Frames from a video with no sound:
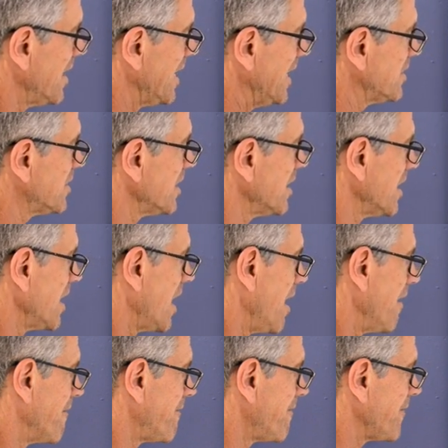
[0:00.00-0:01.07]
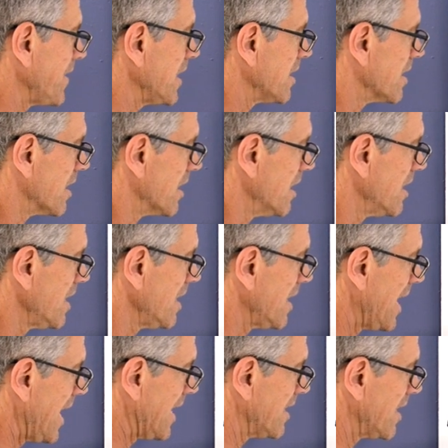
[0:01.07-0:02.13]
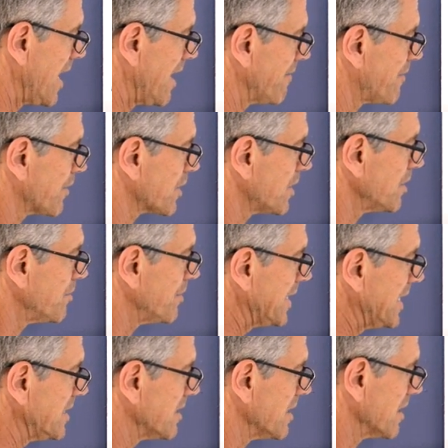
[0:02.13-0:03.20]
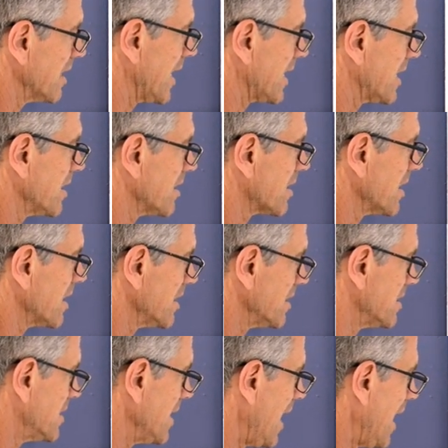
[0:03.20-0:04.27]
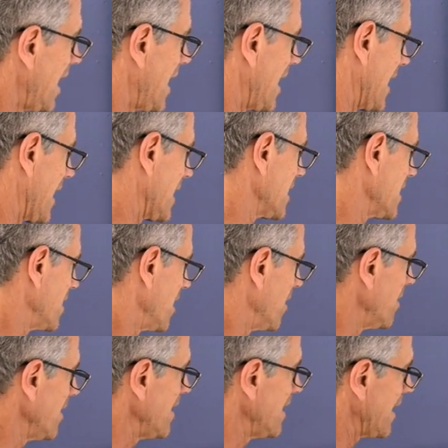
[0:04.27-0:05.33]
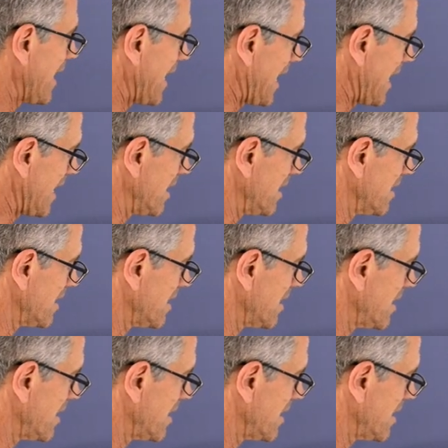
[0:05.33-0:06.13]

incident of fear, and for good reason, like you're gonna die, you know, and